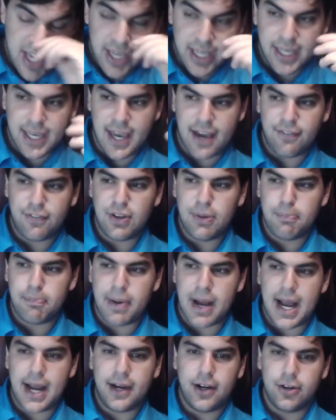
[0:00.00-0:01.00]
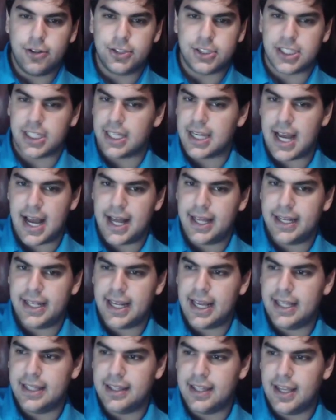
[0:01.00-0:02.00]
Kevin Byard's a guy that
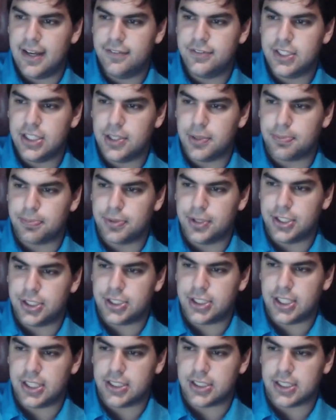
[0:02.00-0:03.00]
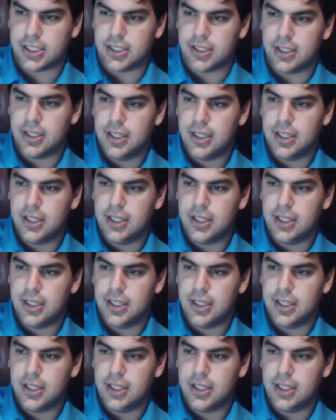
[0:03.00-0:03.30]
I loved in the preseason.